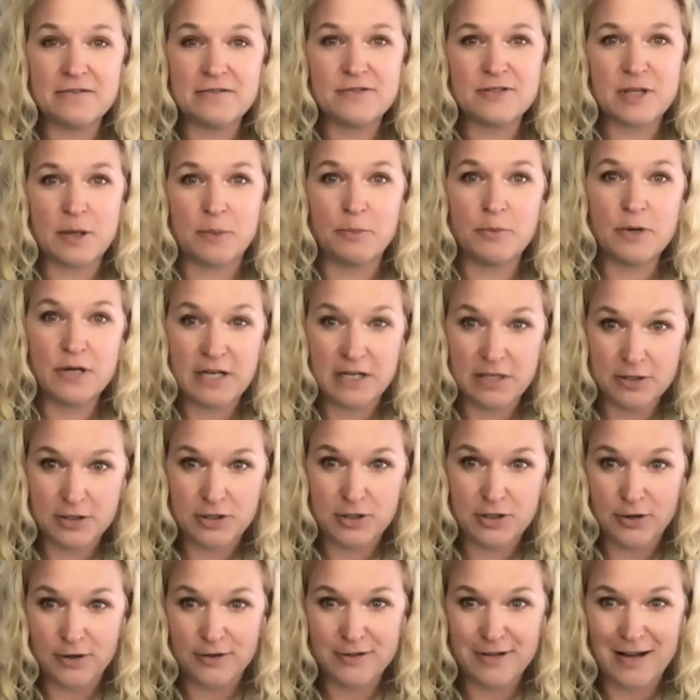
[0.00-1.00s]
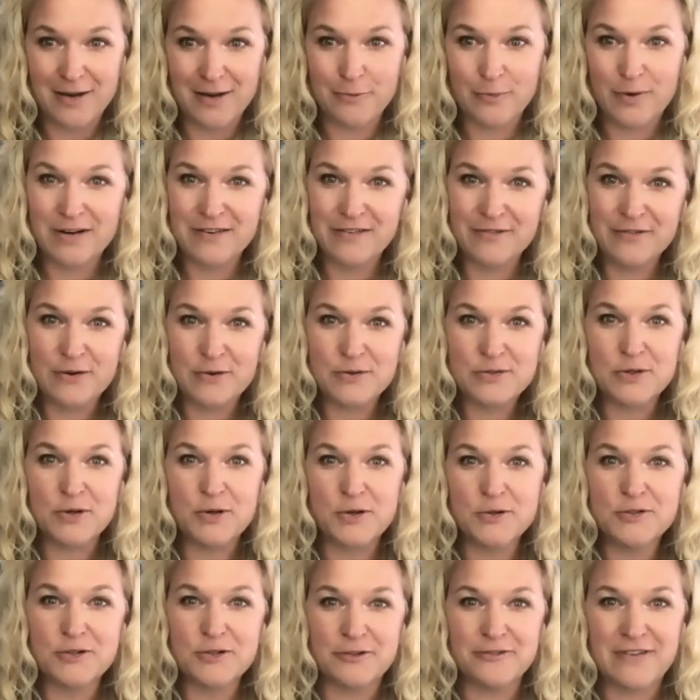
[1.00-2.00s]
someone had turned on one of those
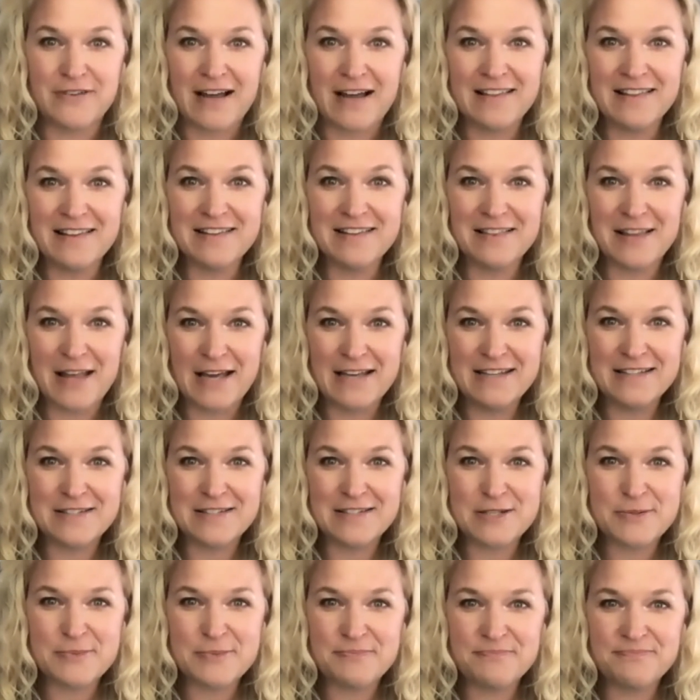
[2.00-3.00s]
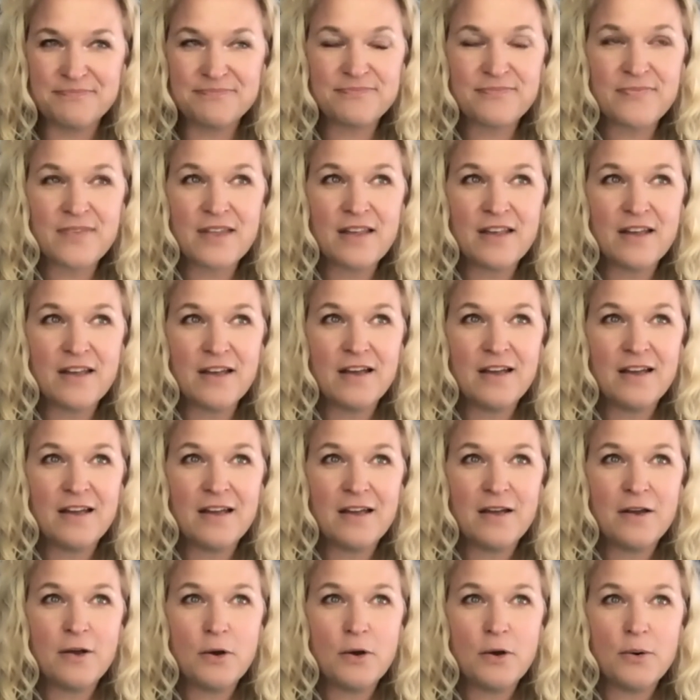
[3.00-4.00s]
ultraviolet lights,
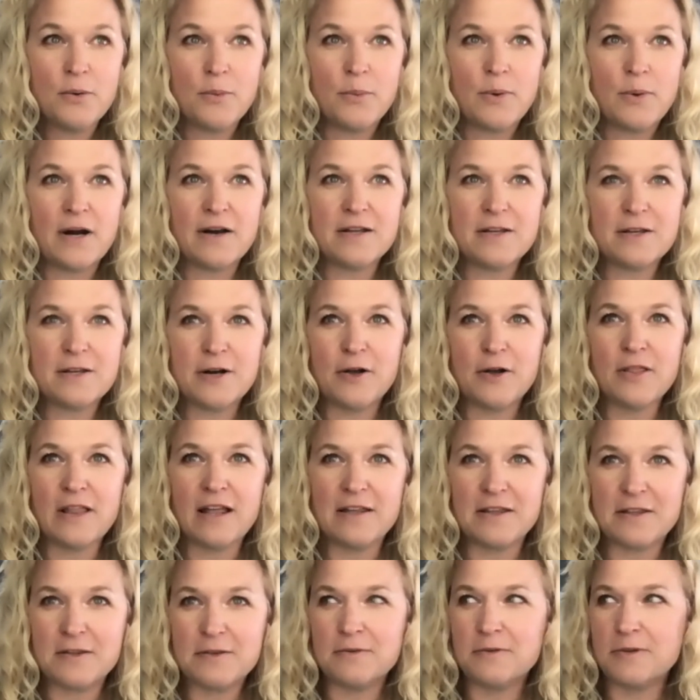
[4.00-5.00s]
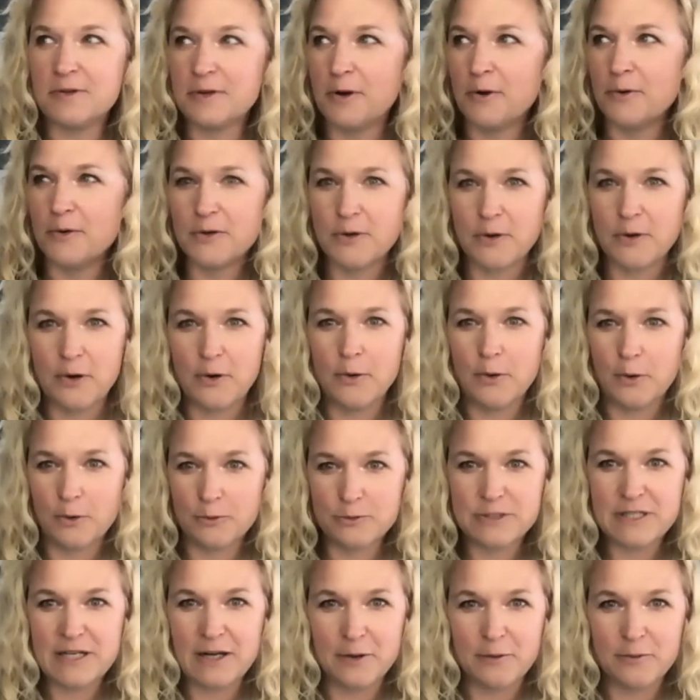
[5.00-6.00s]
where, like you can go into a
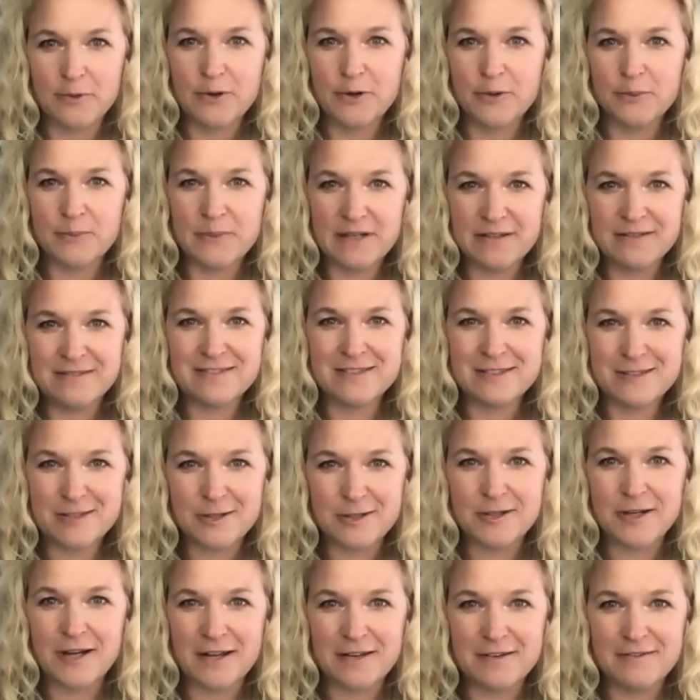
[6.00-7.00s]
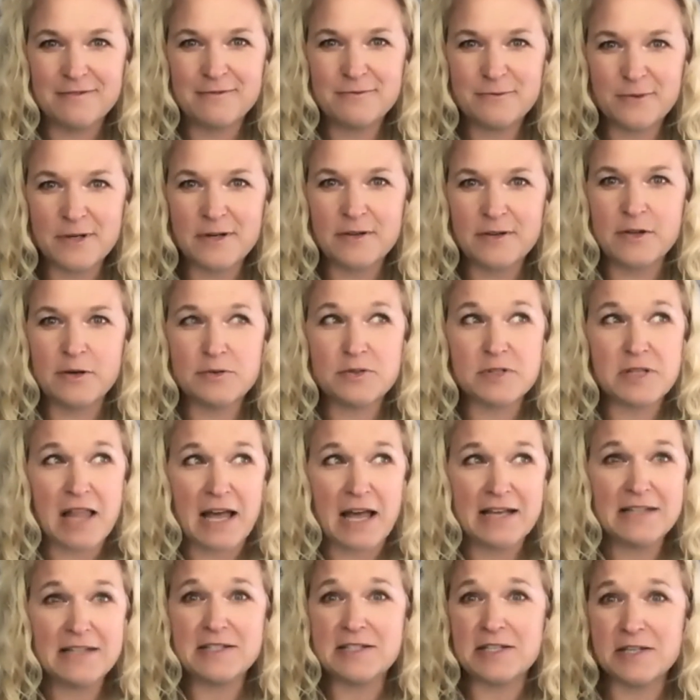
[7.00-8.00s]
hotel room and turn on one of those
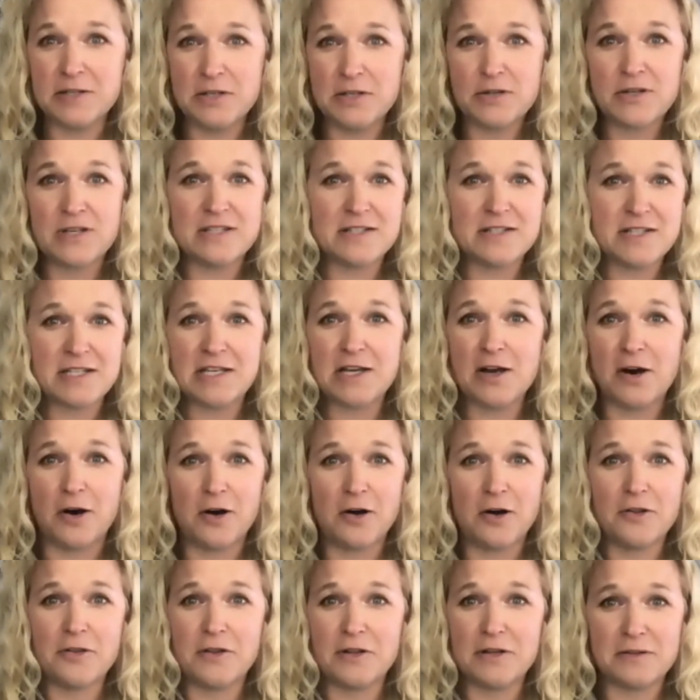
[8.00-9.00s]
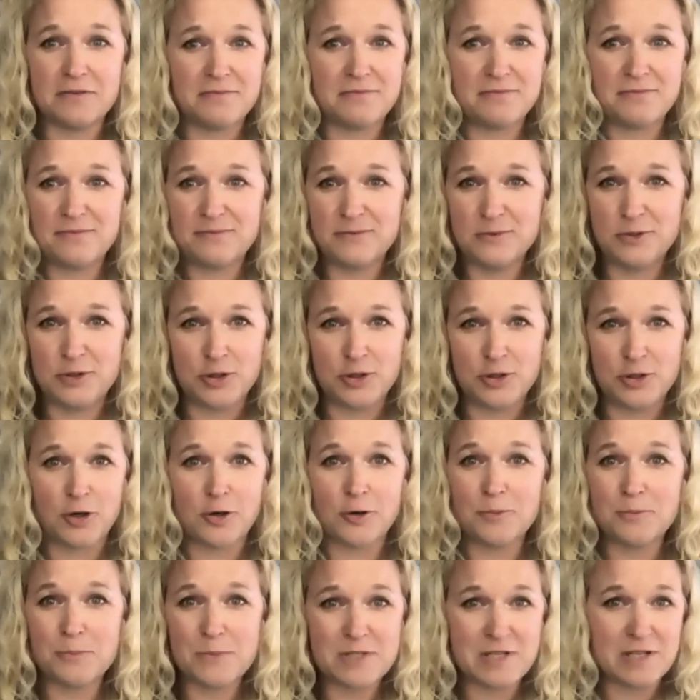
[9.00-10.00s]
lights and you can see all the
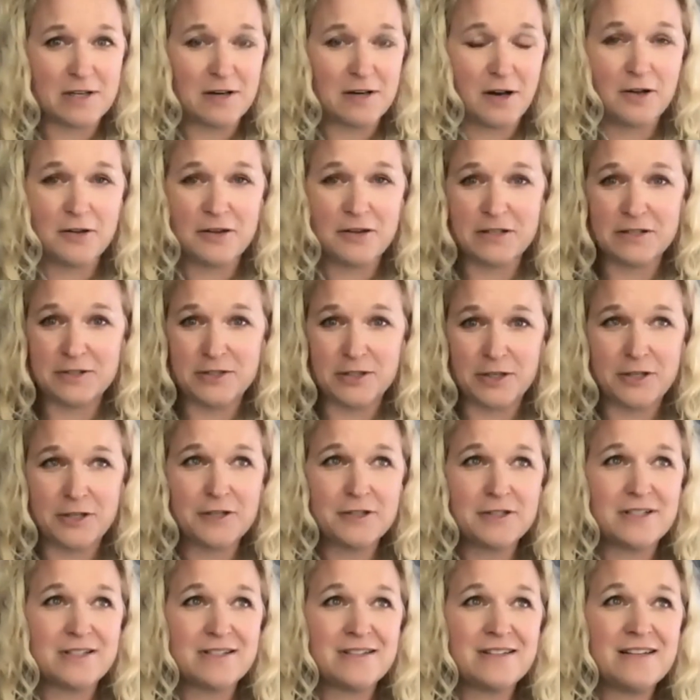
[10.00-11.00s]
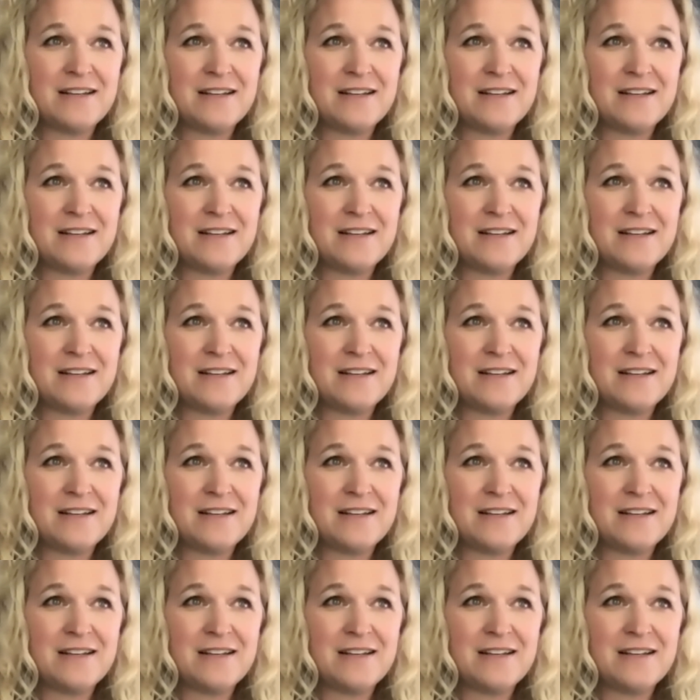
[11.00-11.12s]
germs and all the dirt.